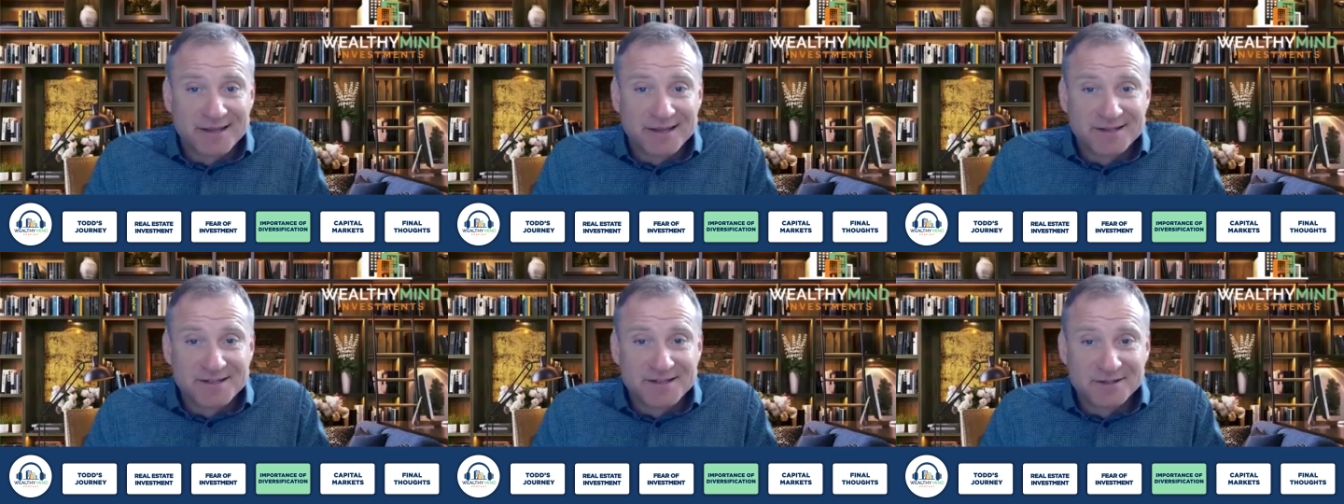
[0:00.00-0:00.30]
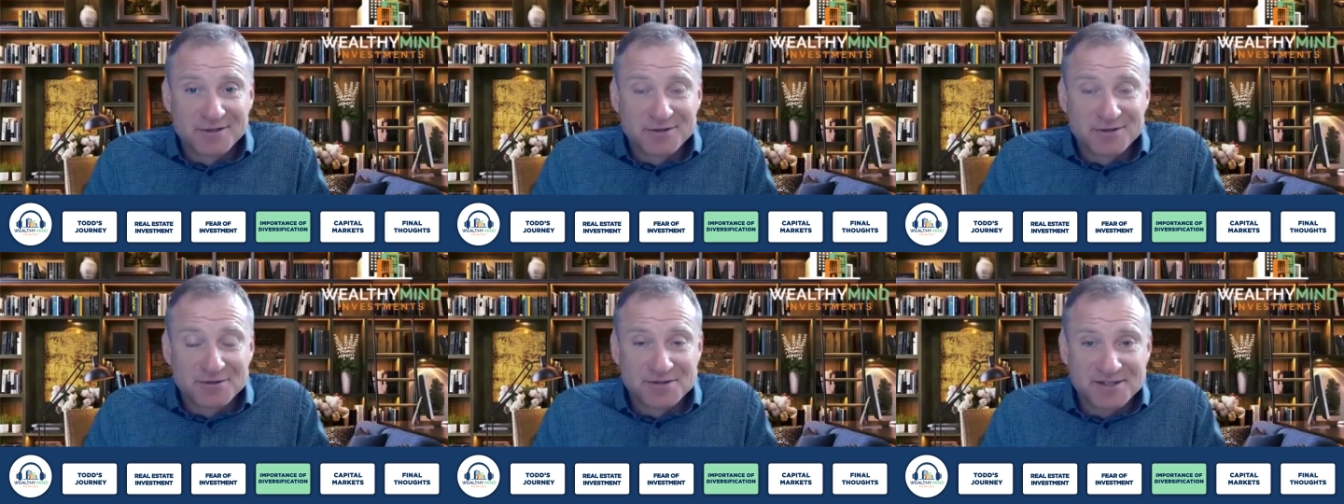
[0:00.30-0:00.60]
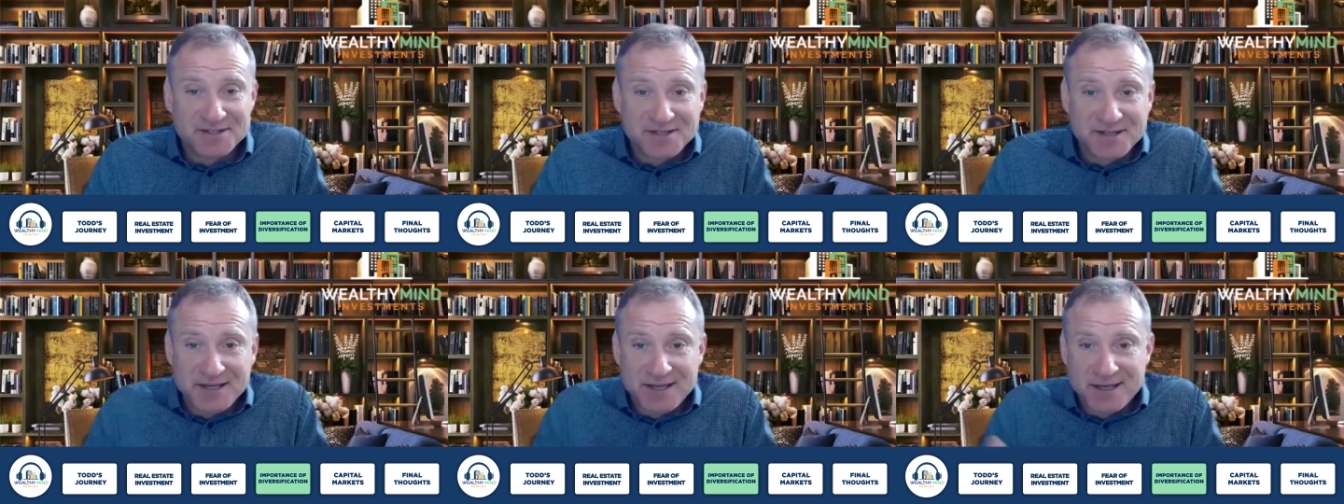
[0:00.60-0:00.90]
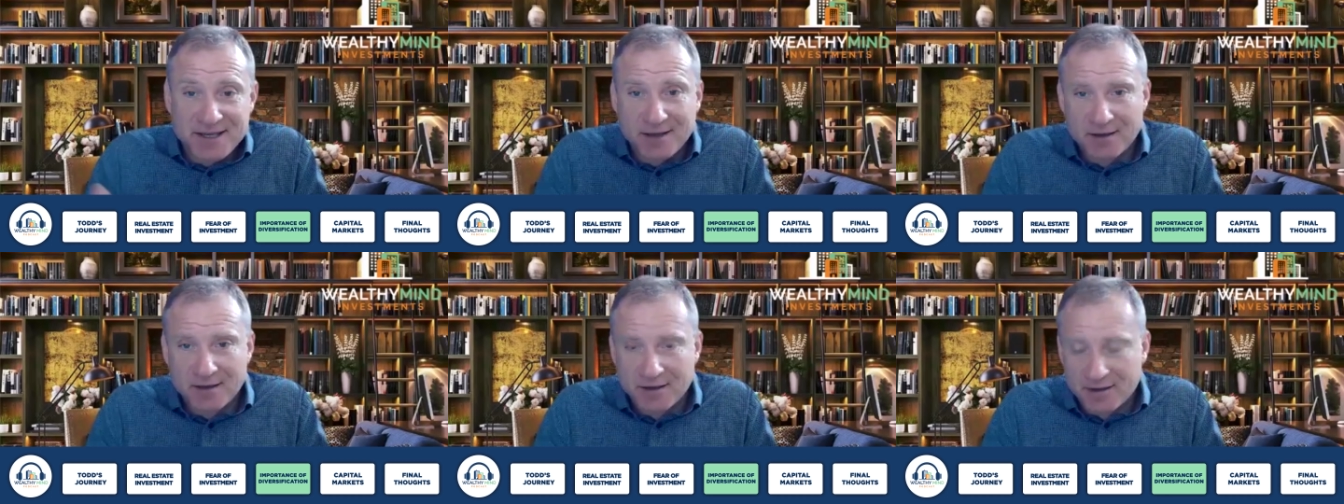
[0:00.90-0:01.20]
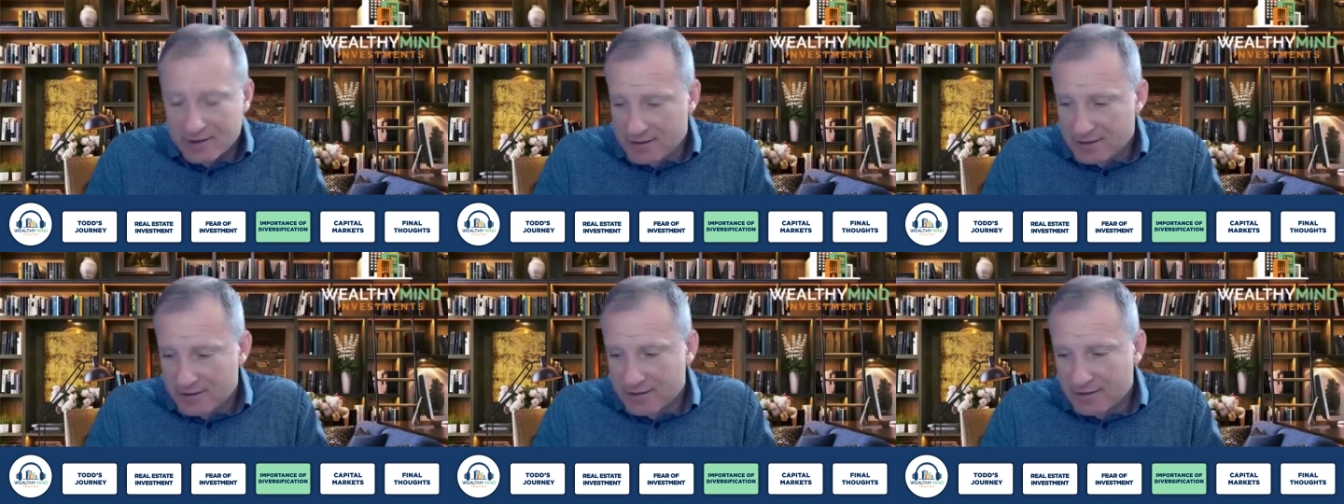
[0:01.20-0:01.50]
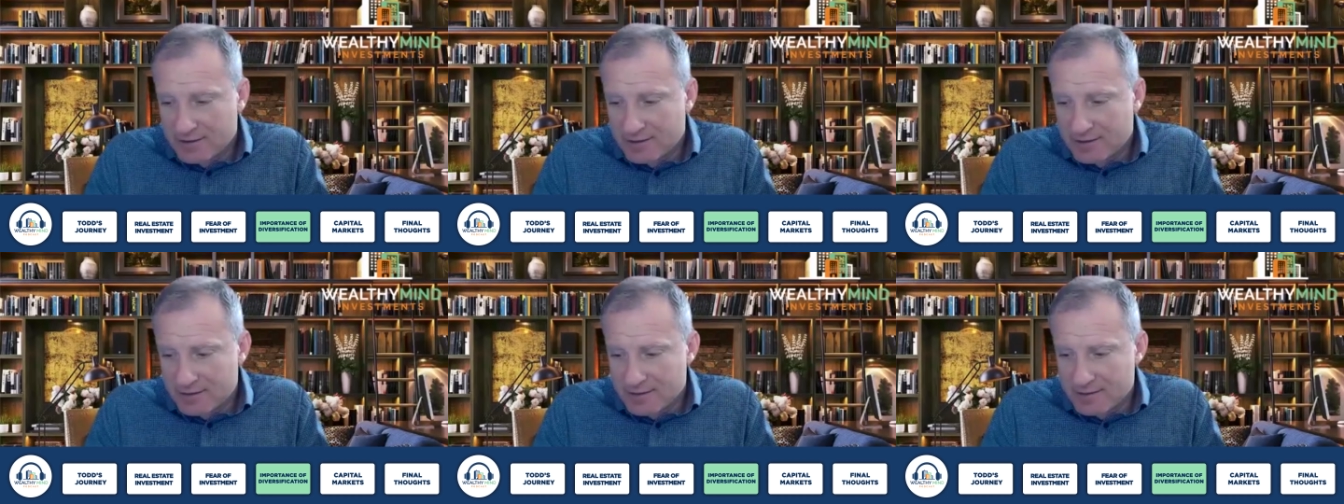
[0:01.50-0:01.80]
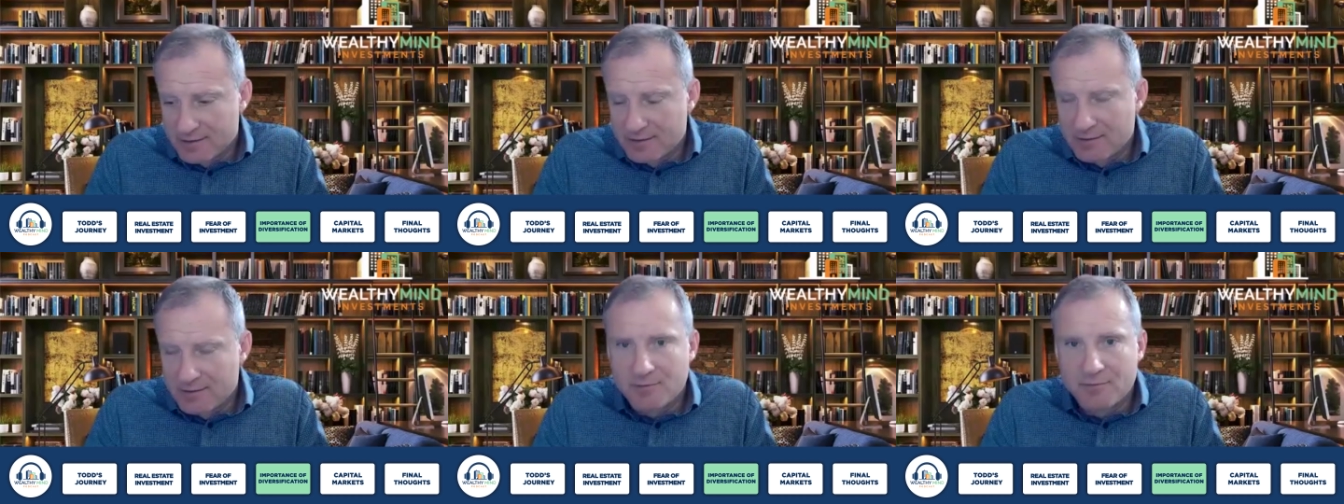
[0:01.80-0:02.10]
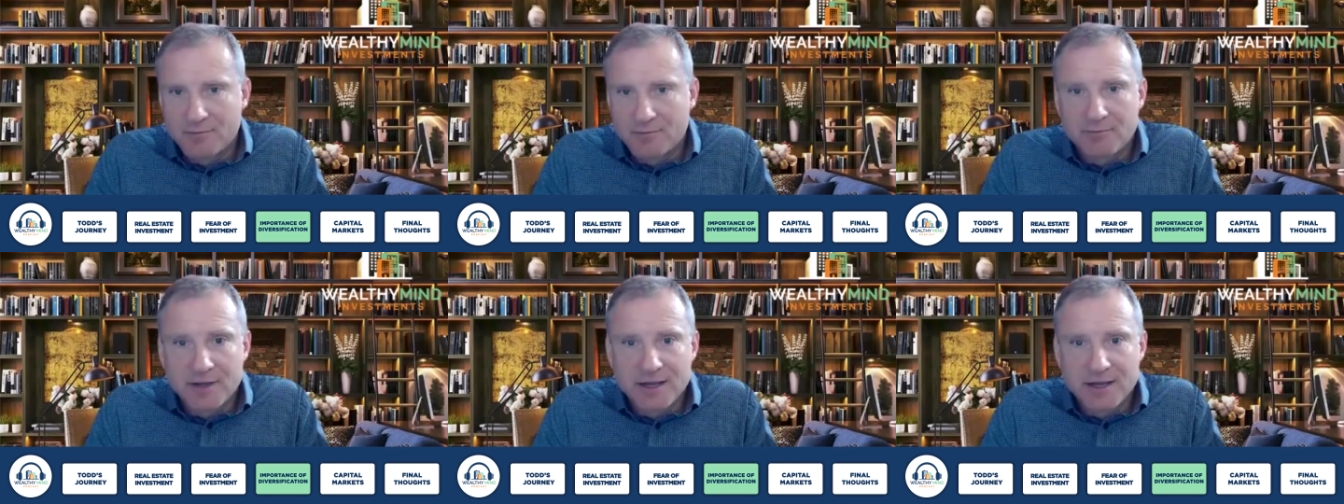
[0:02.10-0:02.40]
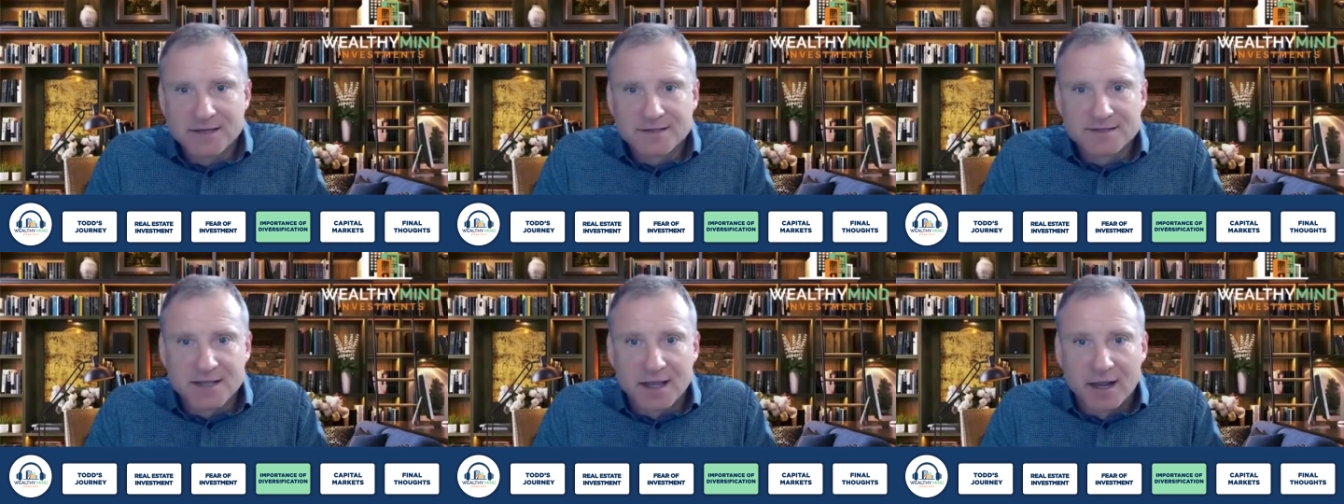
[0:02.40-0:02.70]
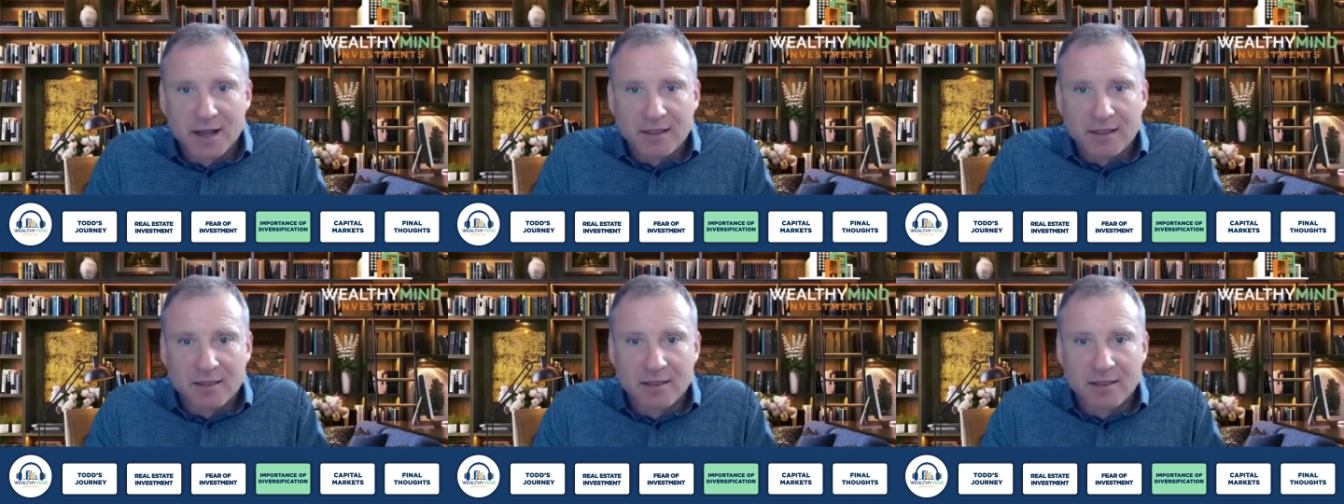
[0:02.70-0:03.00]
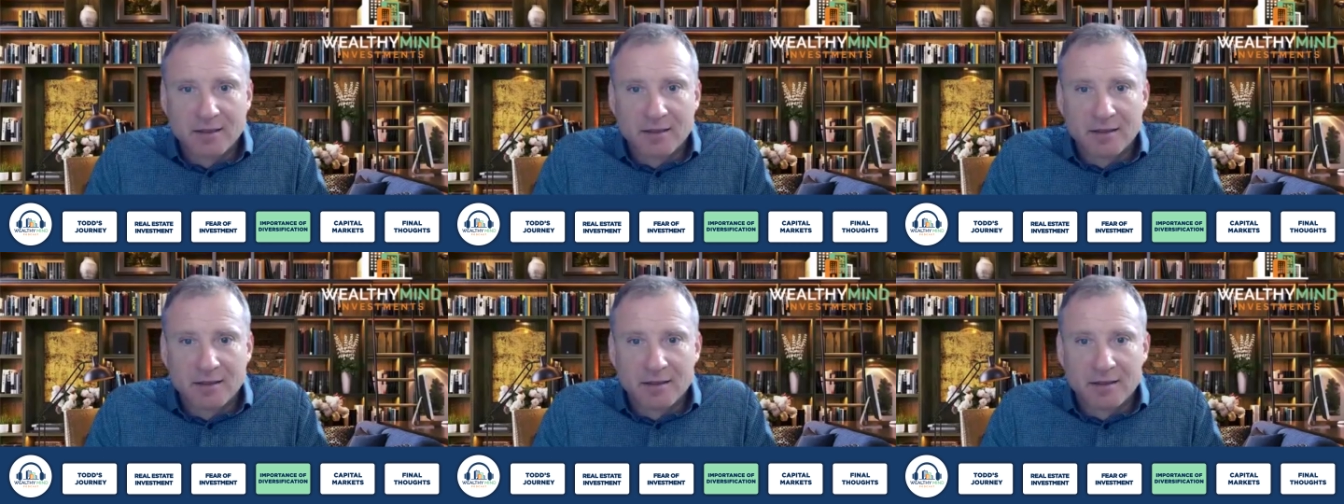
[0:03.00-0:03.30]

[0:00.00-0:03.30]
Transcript: until you see. Wait a second.